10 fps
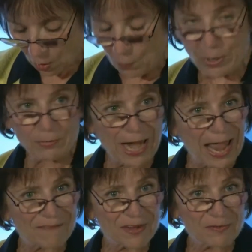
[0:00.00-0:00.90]
We were
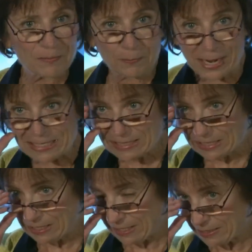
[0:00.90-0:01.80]
avid
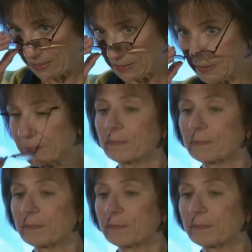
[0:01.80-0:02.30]
bicyclists,